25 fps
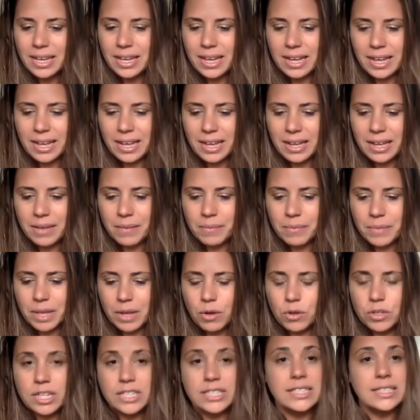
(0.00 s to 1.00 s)
um,
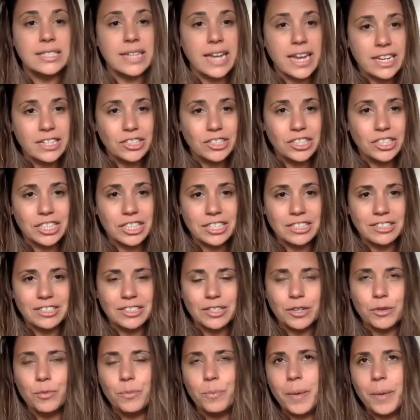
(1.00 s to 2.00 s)
on a station.
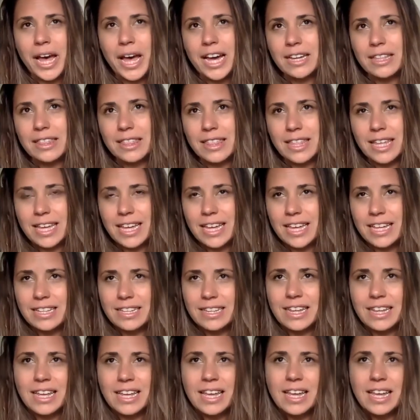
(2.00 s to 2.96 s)
So back then,